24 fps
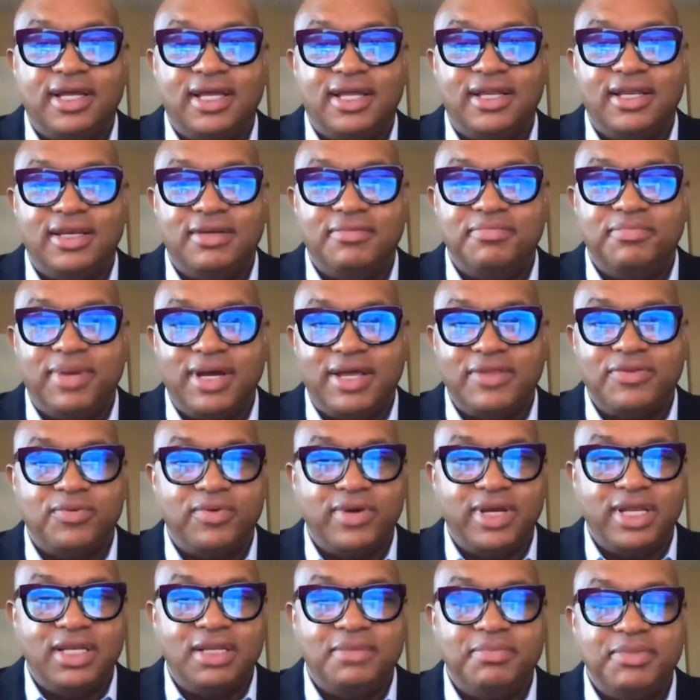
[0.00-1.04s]
And by the
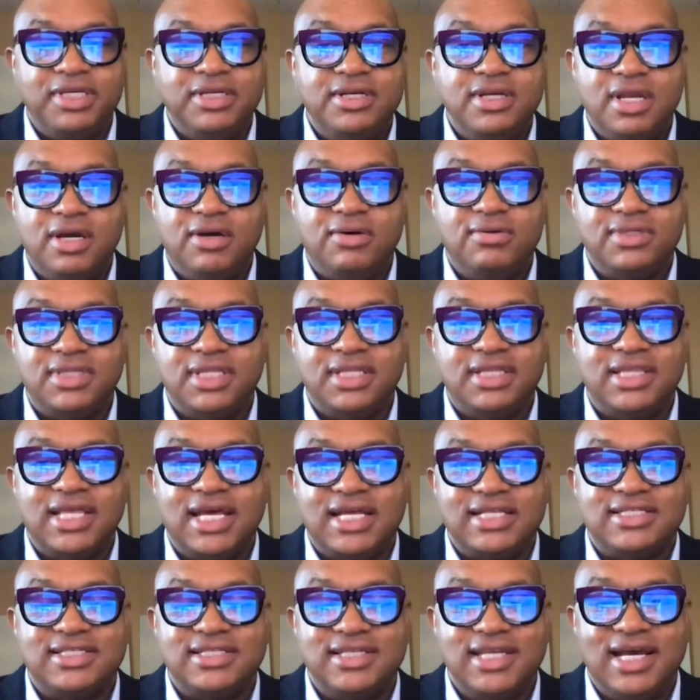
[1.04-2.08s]
way, let me note that
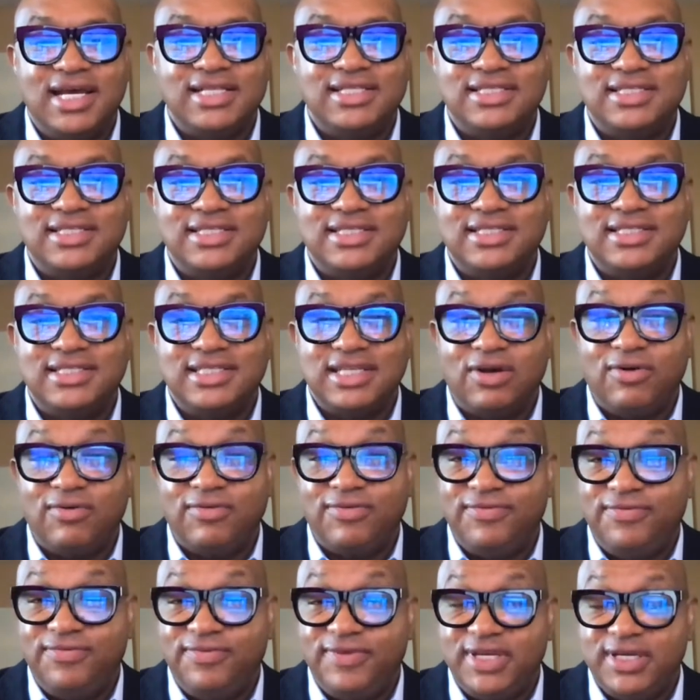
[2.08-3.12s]
that's not
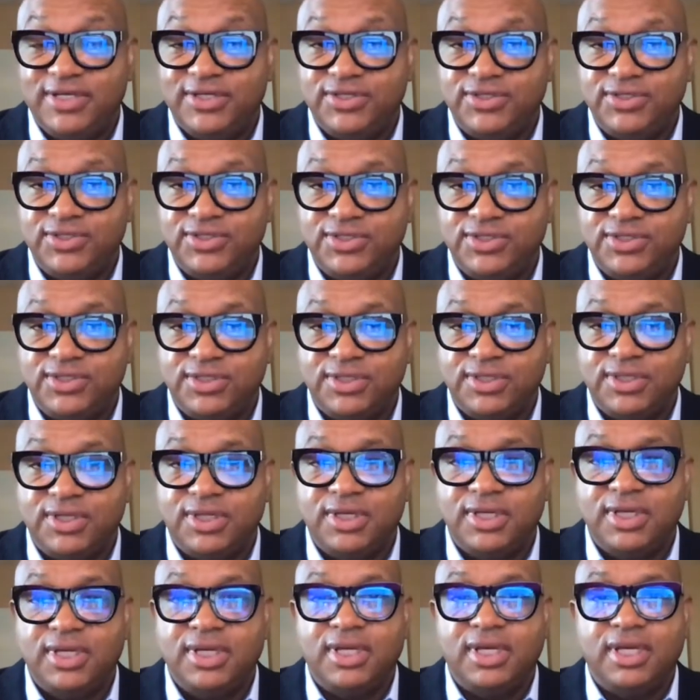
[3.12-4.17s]
selfish.
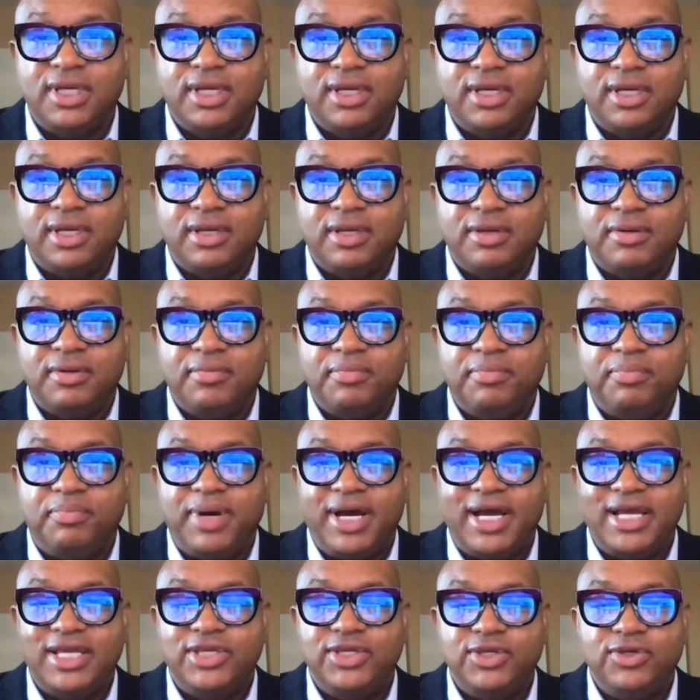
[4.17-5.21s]

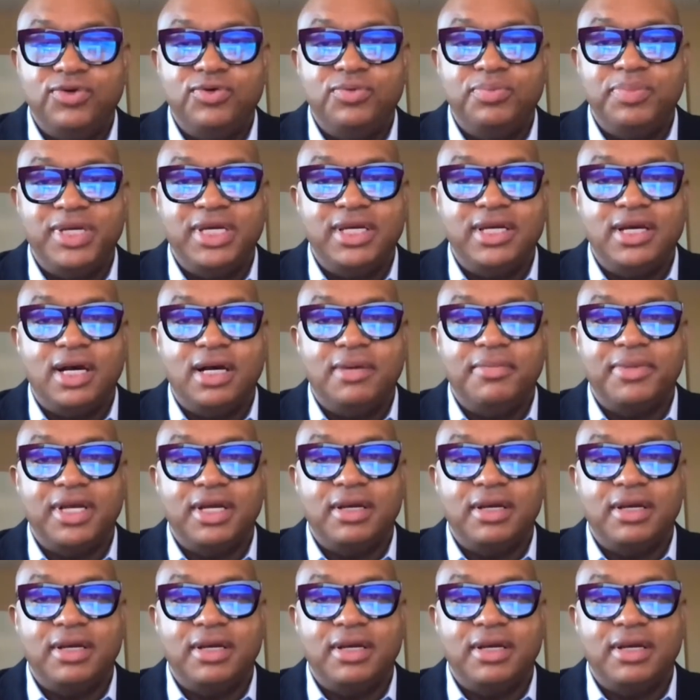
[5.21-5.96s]
By you becoming a